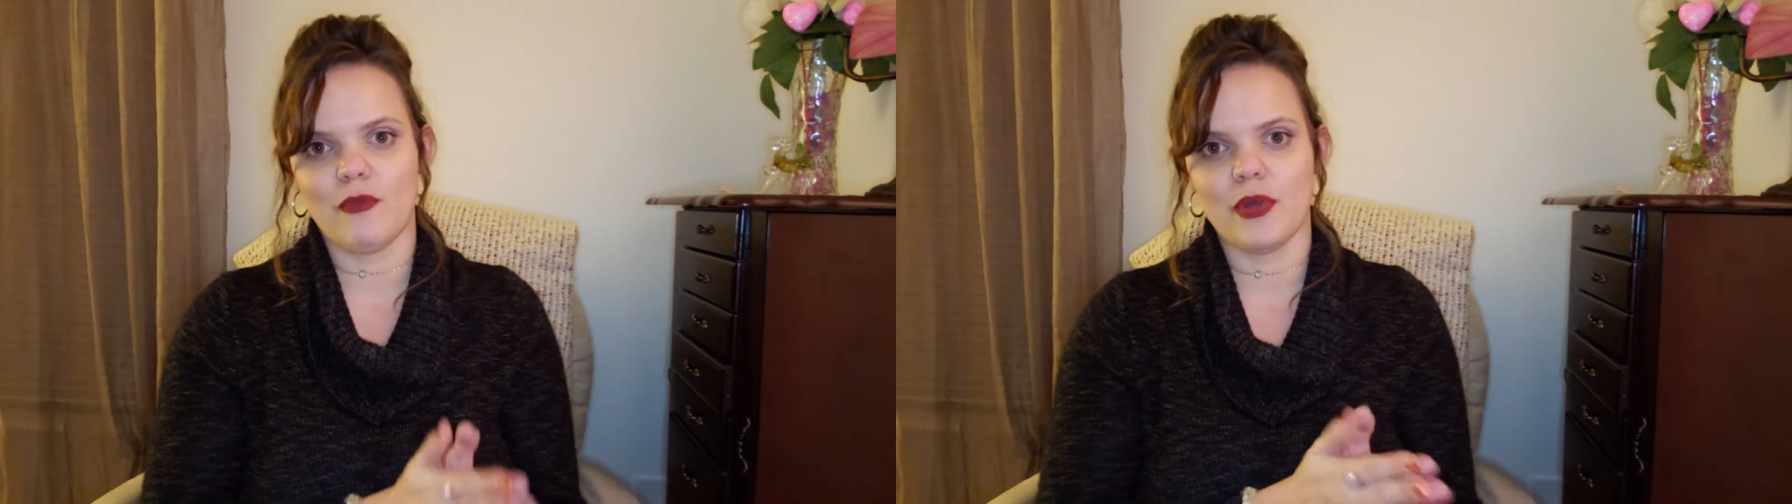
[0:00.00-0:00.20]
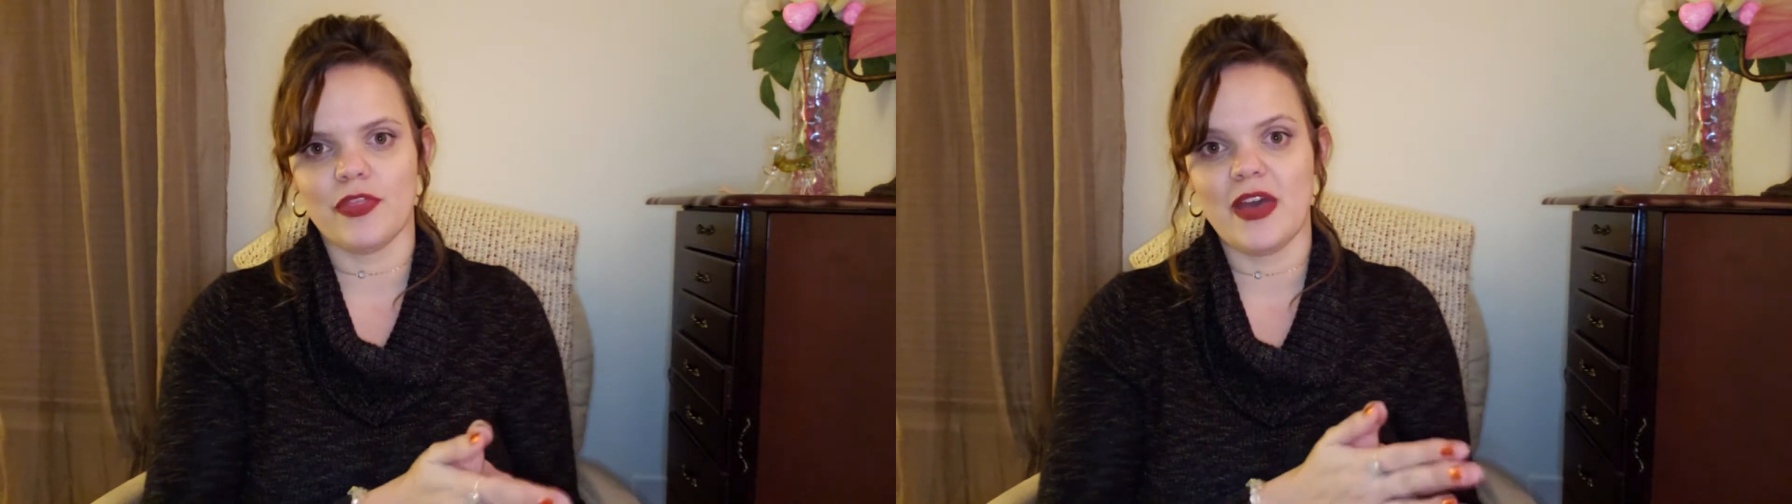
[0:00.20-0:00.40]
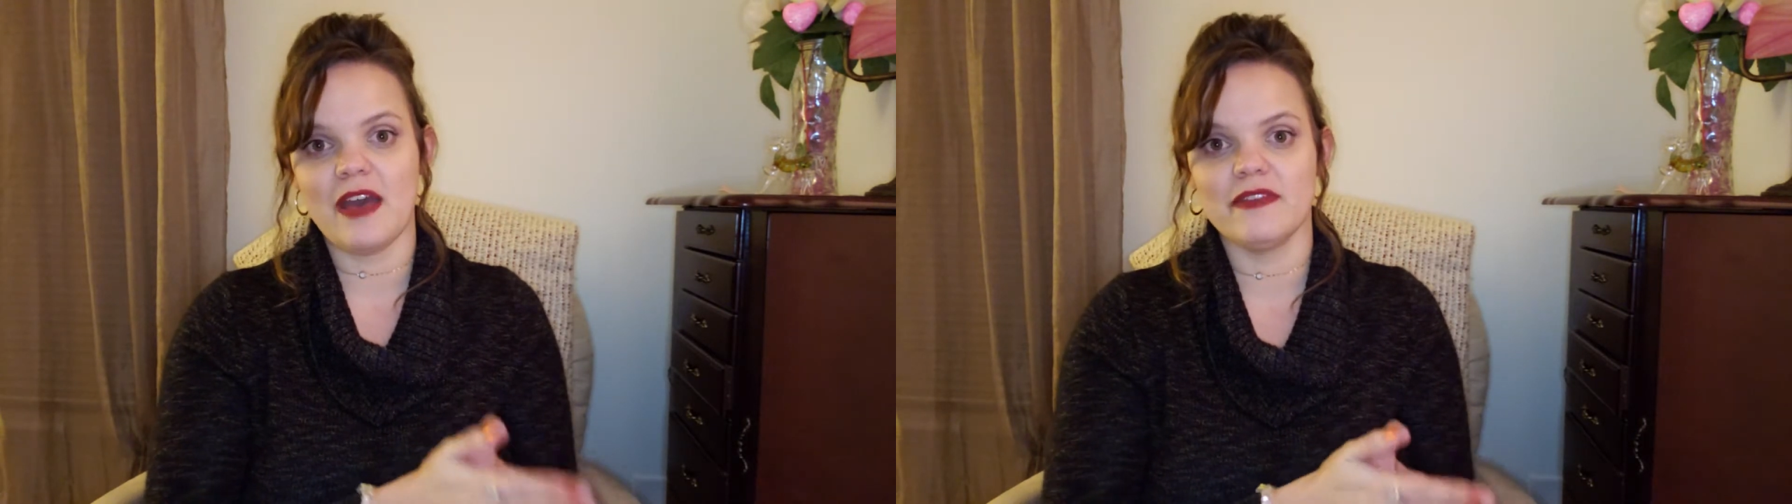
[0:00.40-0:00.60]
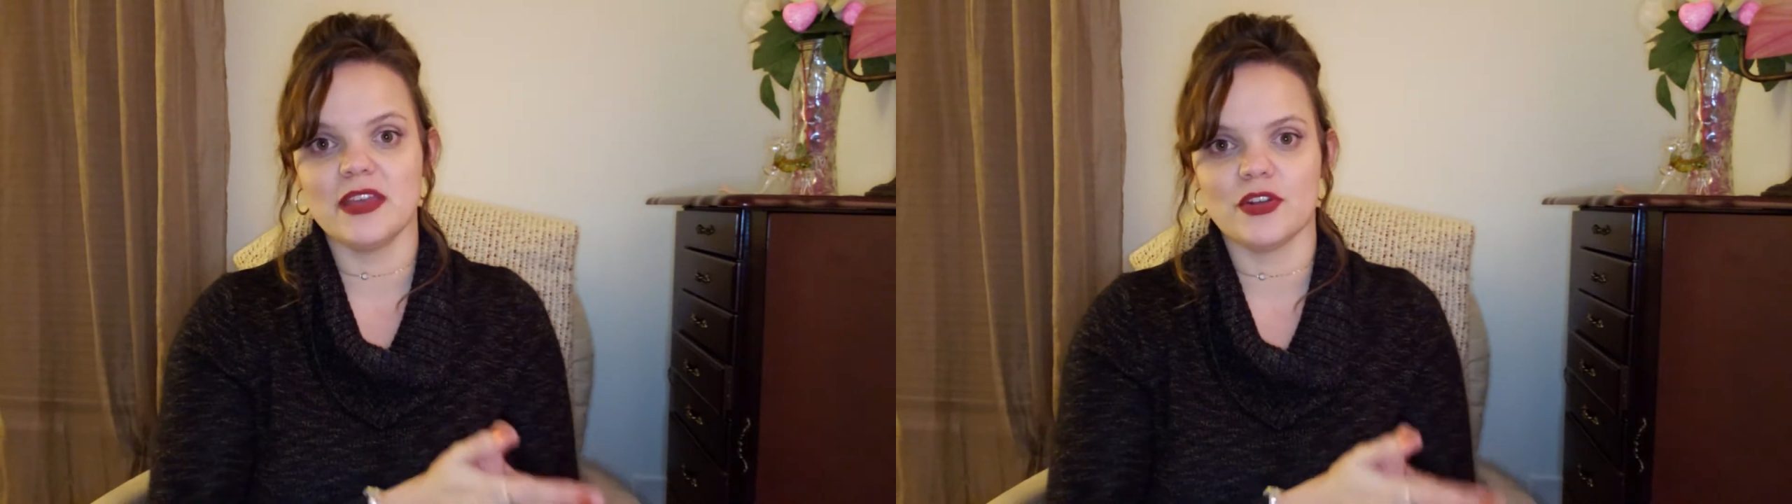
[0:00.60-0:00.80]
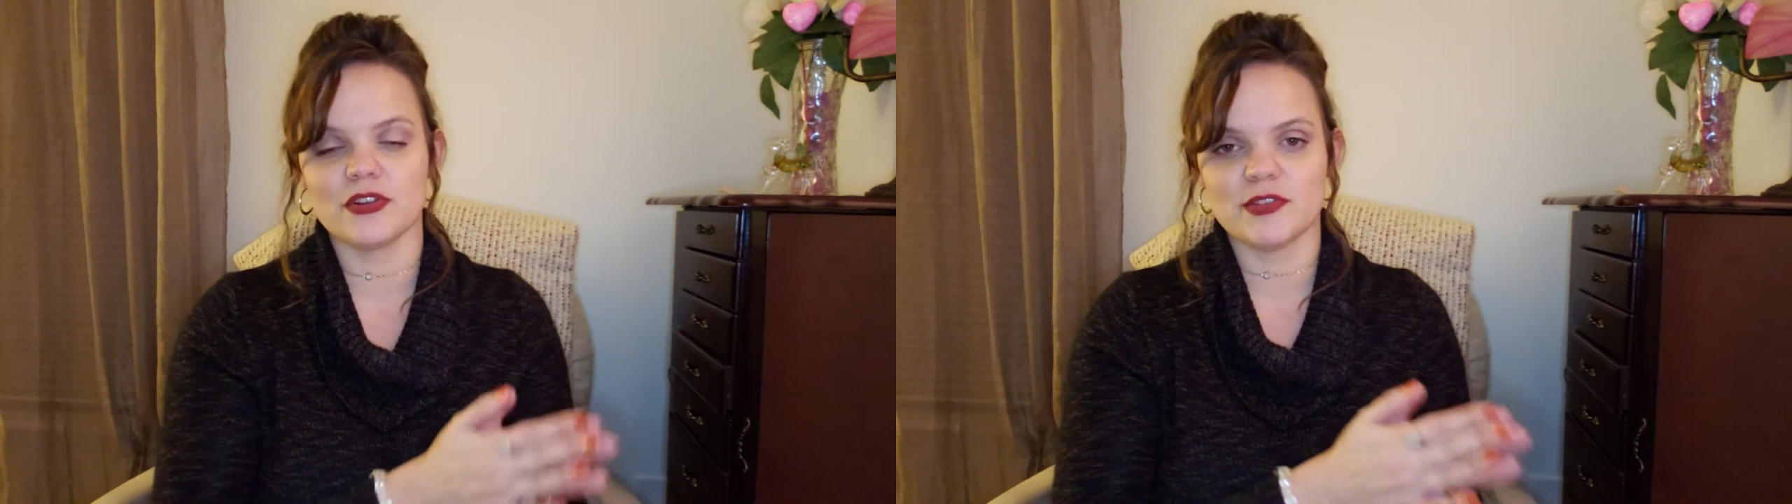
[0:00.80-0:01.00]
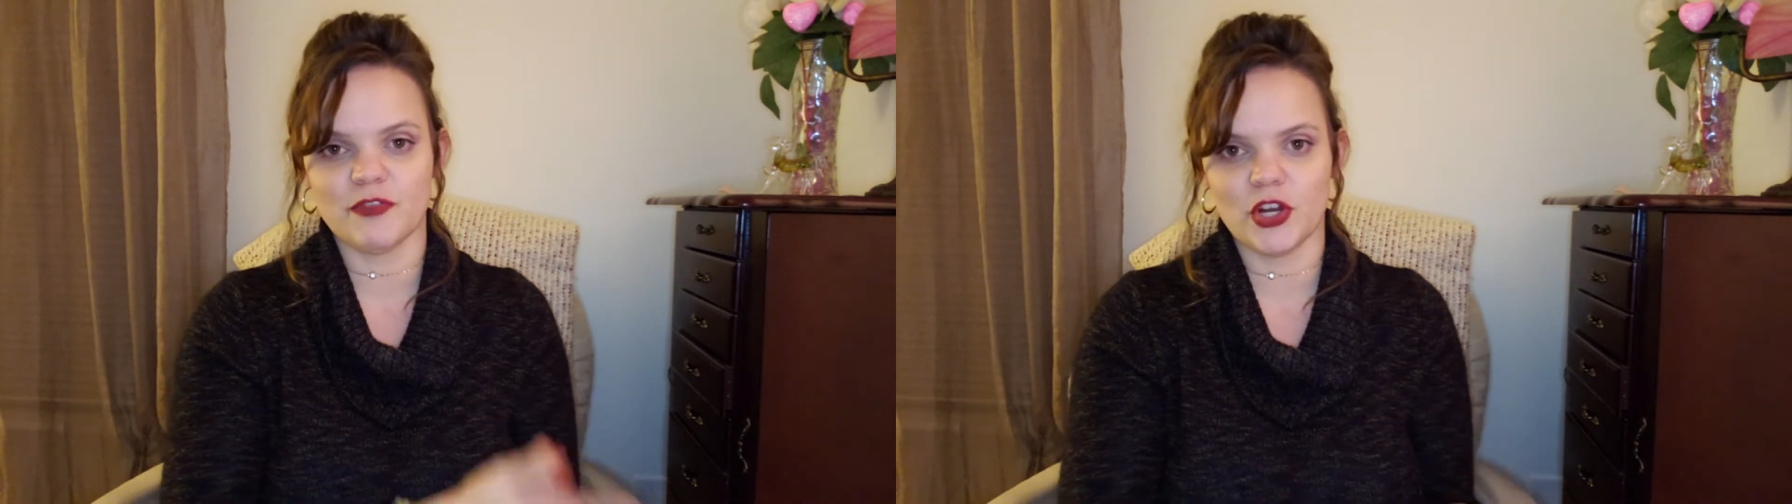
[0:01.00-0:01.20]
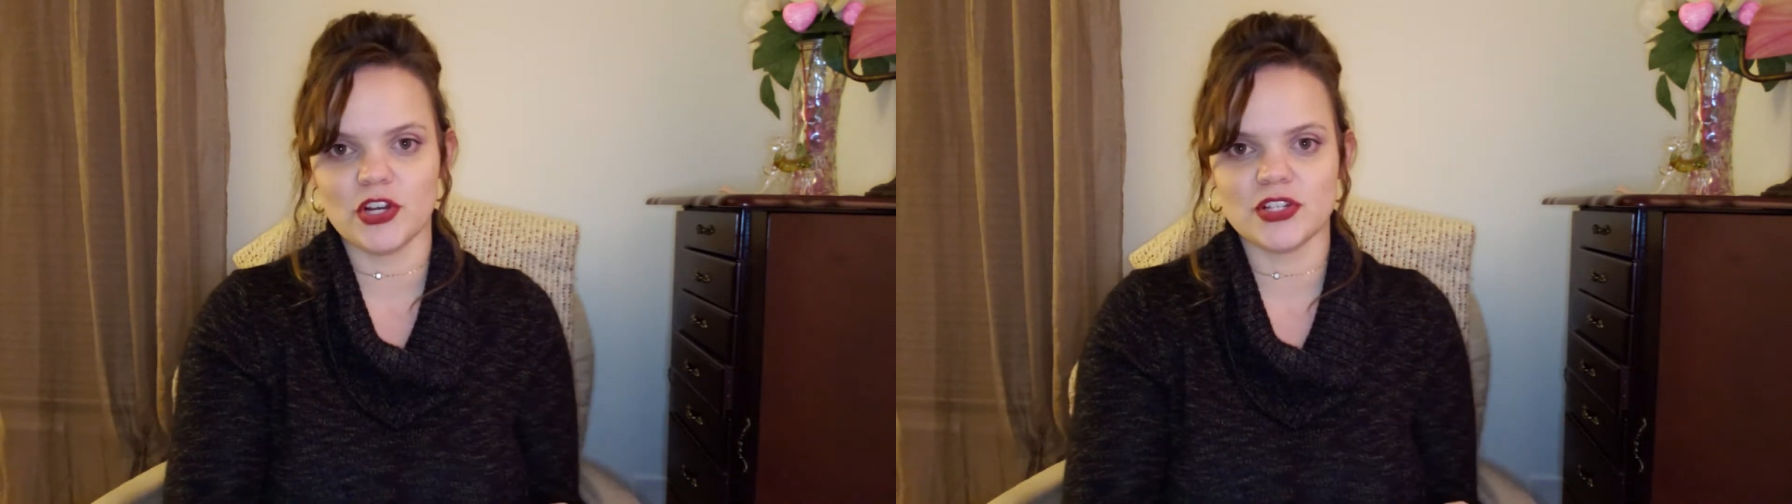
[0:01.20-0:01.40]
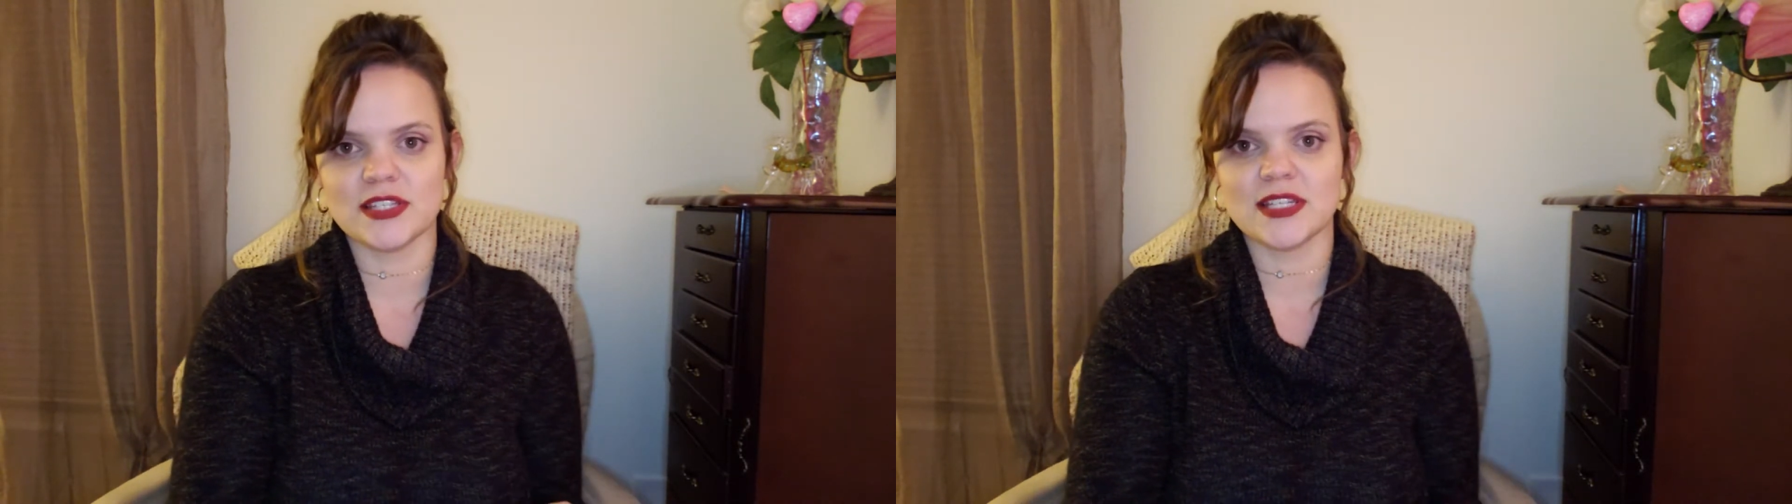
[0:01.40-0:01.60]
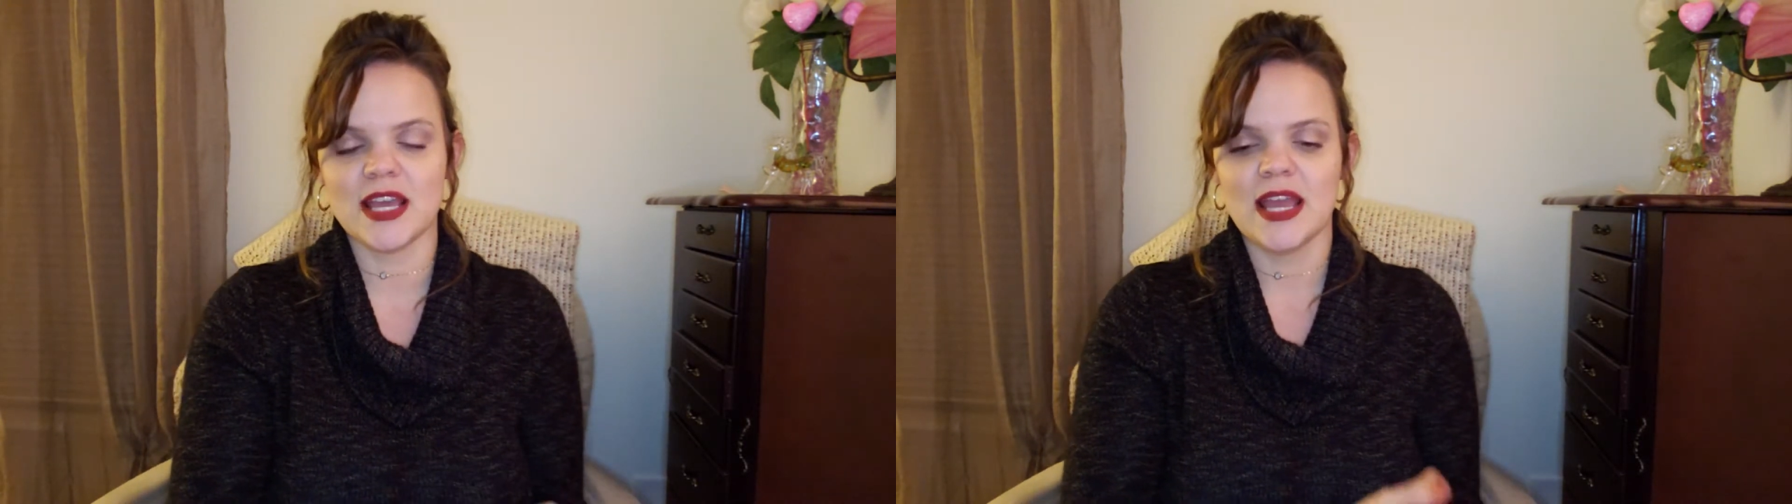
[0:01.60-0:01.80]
with the heavy hitters first,